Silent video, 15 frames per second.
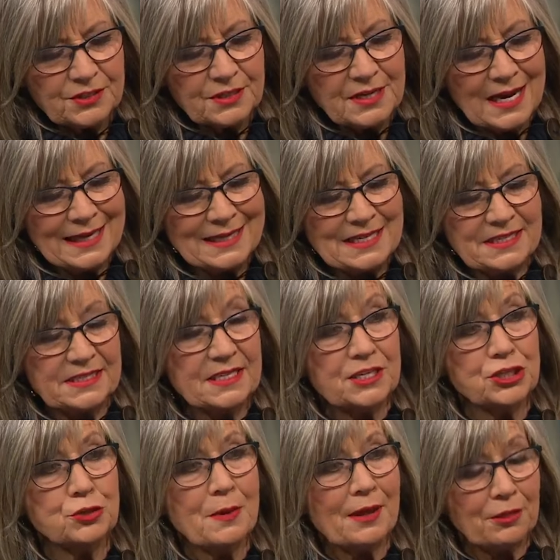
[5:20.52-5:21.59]
to
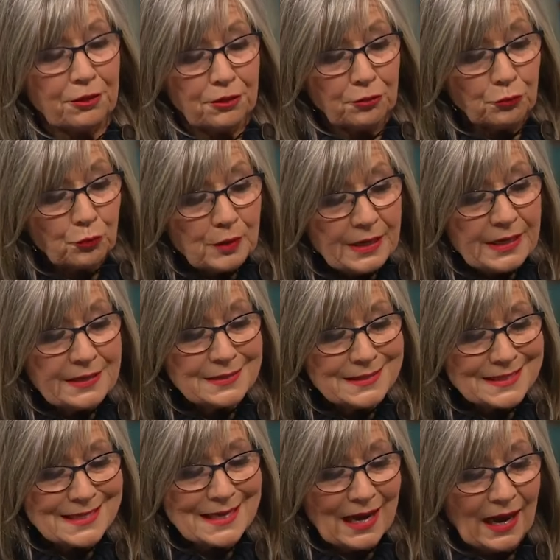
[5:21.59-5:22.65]
96, you had 3
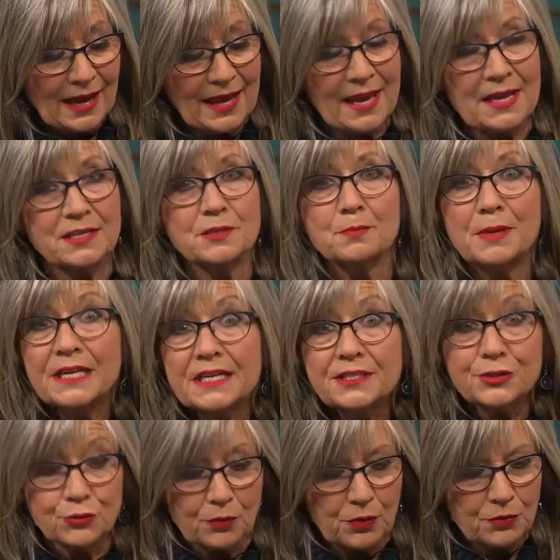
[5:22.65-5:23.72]
TIAs, mini
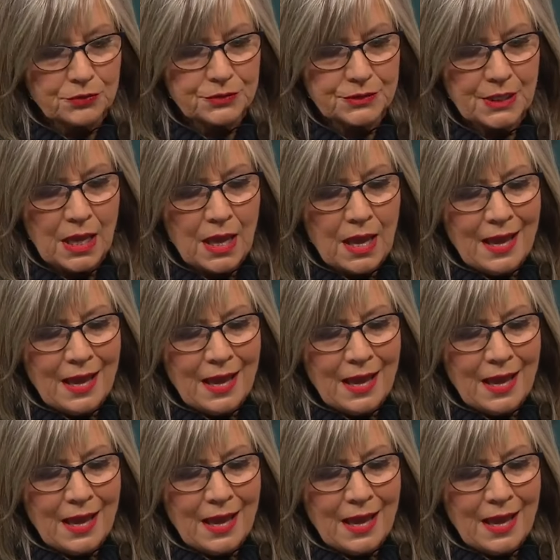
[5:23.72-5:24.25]
strokes.